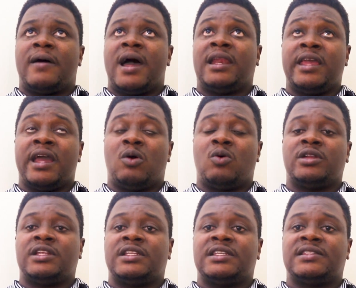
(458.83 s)
earlier on
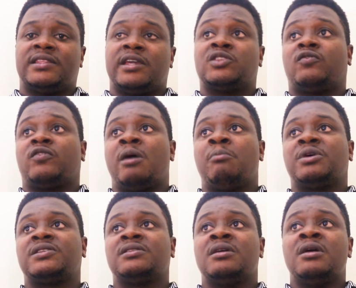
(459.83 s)
in his days of
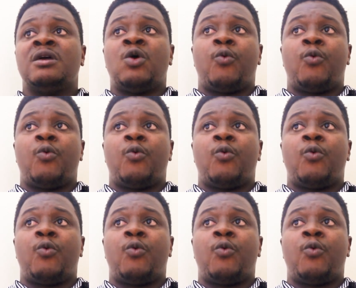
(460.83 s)
campus,